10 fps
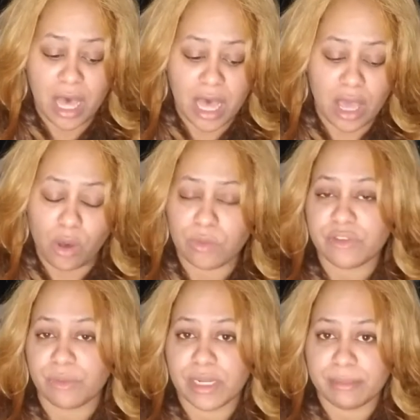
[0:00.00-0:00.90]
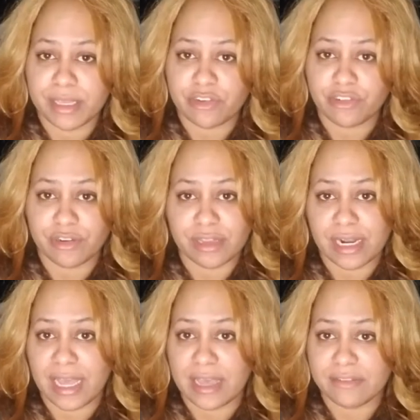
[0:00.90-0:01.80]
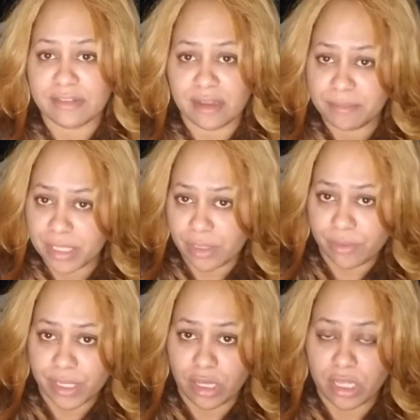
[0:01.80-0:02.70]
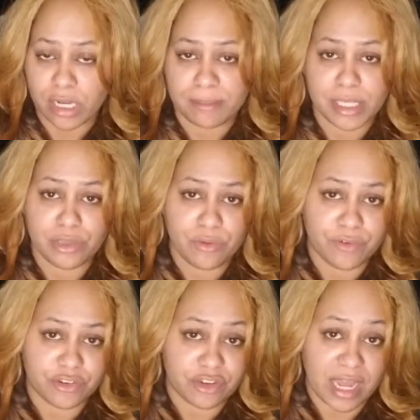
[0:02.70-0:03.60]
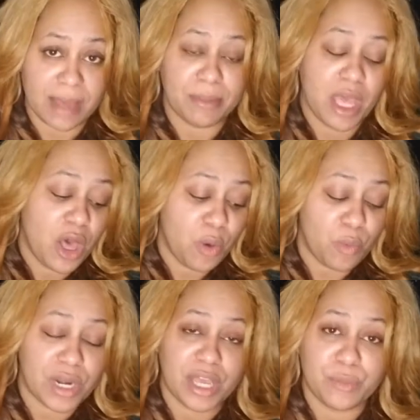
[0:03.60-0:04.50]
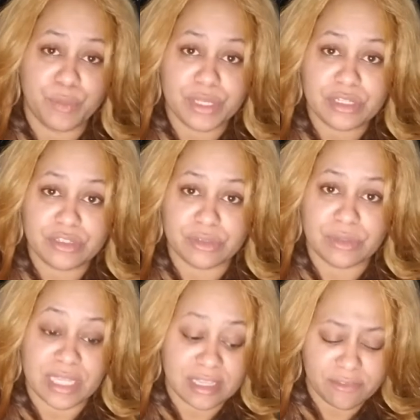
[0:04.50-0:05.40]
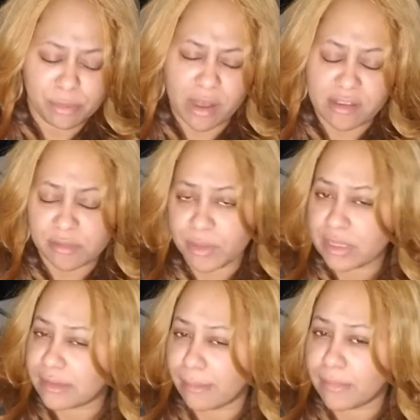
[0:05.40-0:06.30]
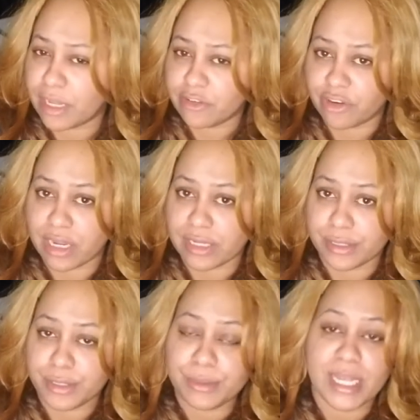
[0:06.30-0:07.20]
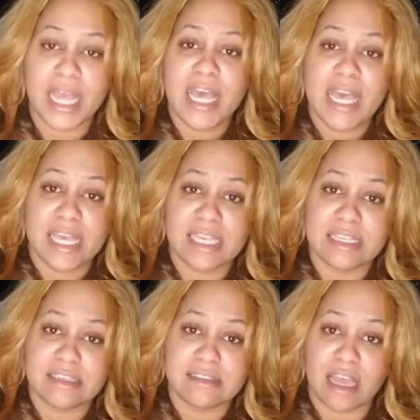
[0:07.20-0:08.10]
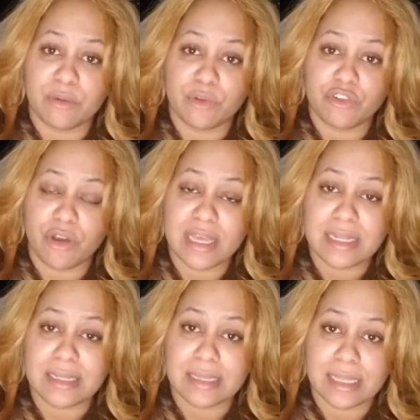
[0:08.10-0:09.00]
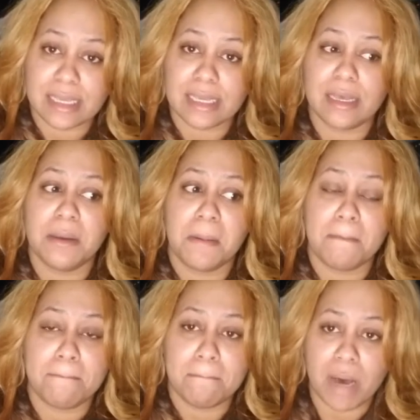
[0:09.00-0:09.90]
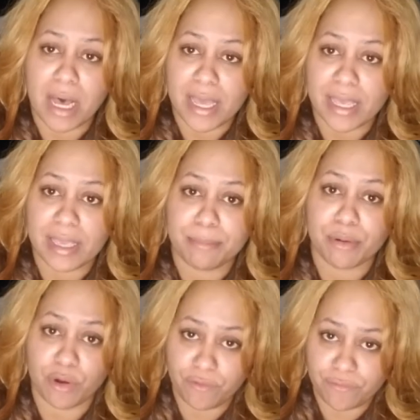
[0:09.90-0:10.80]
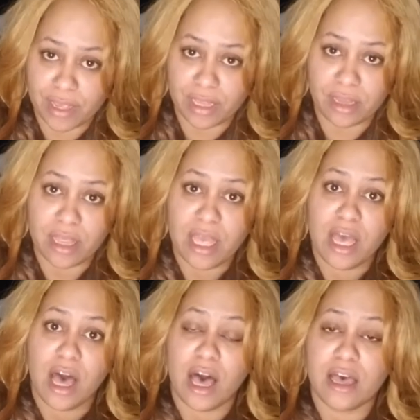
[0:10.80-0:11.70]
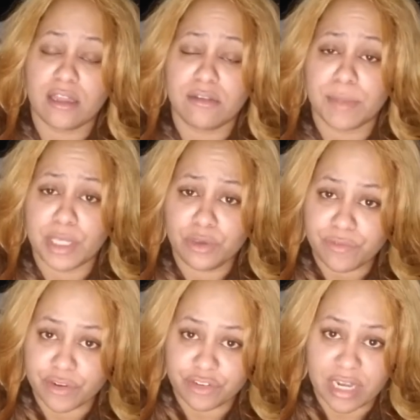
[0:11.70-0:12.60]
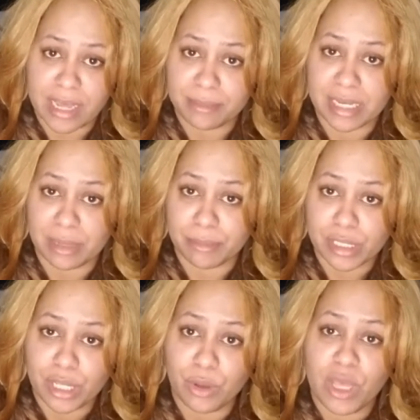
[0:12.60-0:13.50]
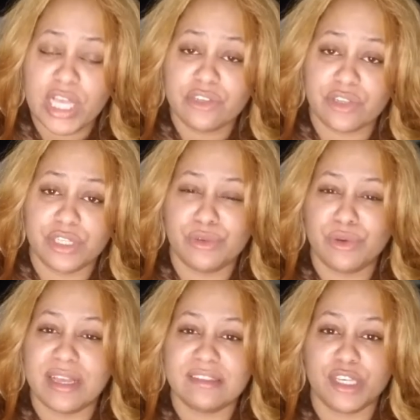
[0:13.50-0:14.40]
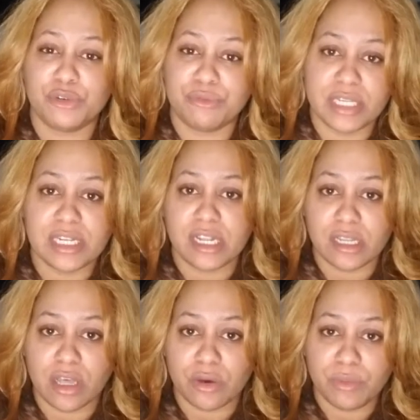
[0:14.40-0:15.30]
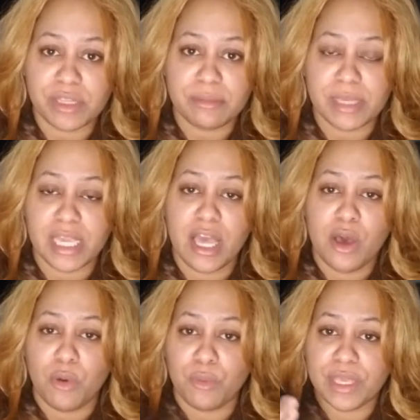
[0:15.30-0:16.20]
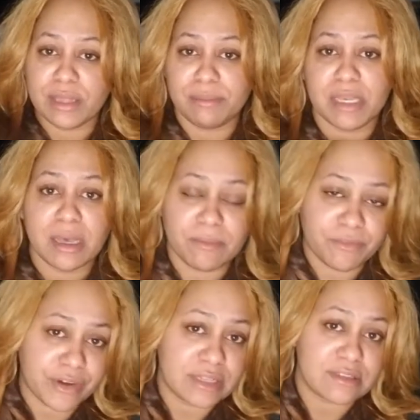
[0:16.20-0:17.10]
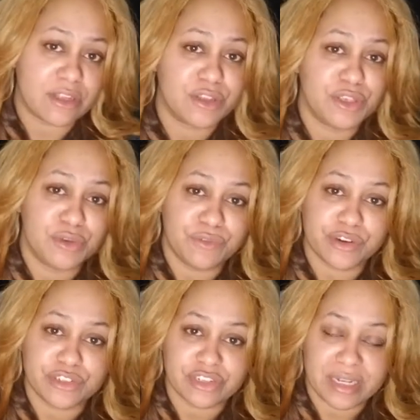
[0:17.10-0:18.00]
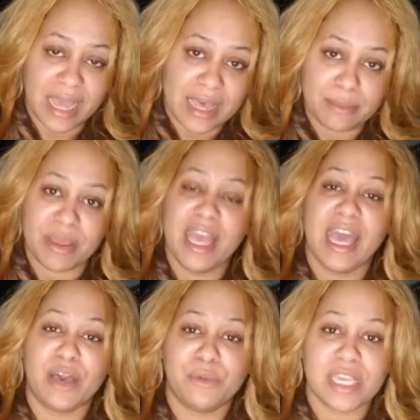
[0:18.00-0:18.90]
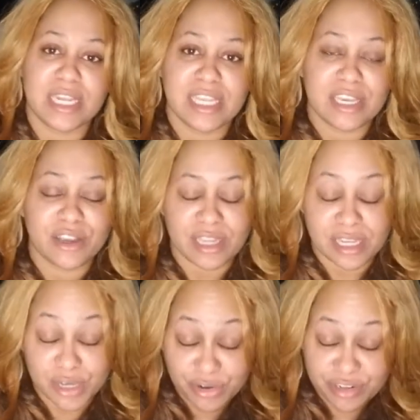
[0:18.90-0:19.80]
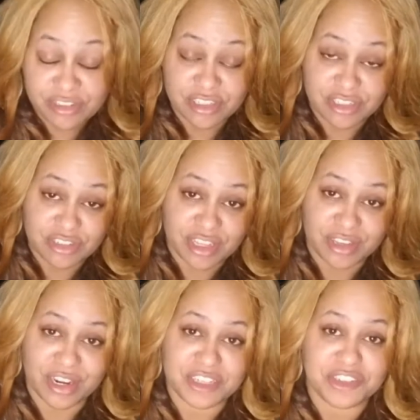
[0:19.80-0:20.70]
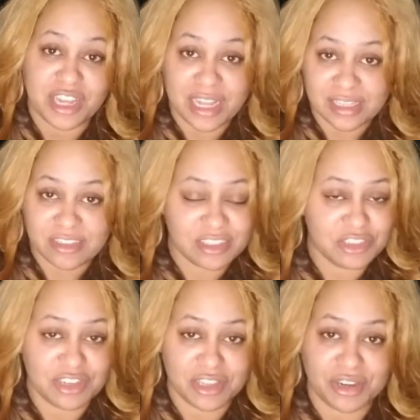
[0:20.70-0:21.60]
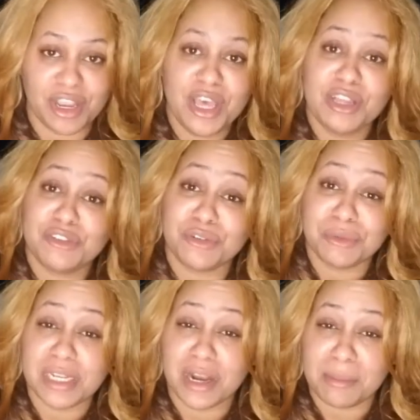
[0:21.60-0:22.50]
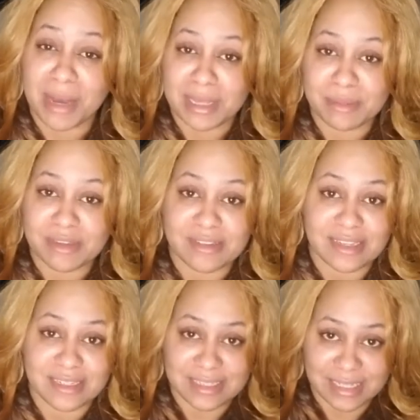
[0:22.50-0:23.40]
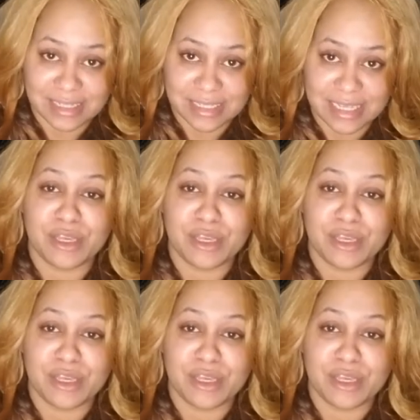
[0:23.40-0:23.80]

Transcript: I always want to make sure that I have something going on on my YouVersion app. What I will do, if possible, because I'm not sure how to do it, is I will try to link my profile Uh, to my YouVersion app down below so that you guys can read along with me. We can become friends on the YouVersion app, and we can e encourage each other and challenge each other to read our Bibles daily.